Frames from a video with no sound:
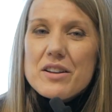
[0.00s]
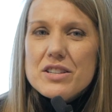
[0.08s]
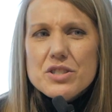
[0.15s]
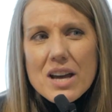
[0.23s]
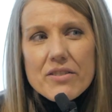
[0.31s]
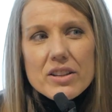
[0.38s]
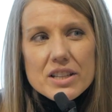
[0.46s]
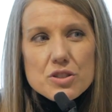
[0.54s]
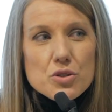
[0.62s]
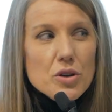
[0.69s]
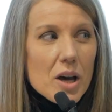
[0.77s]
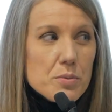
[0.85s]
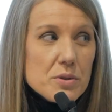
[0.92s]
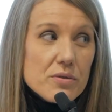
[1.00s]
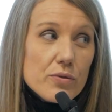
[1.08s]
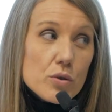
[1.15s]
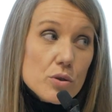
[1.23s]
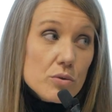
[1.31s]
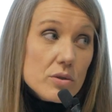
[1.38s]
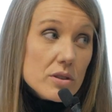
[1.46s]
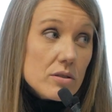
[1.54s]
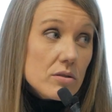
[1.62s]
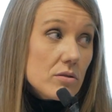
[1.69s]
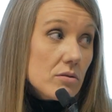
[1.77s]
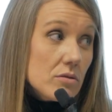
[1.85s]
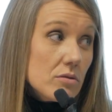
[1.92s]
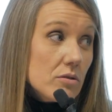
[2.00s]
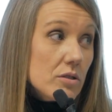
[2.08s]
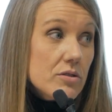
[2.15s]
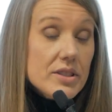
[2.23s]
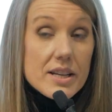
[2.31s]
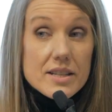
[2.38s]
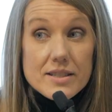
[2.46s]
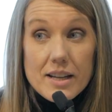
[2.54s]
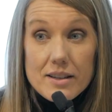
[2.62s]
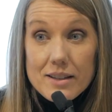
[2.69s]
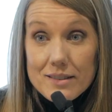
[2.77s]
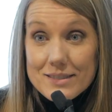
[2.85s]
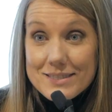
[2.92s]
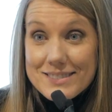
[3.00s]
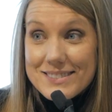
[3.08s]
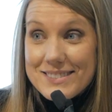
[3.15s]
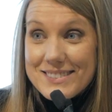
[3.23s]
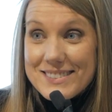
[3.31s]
Did you have at least 2 cups of fruit? Stay standing.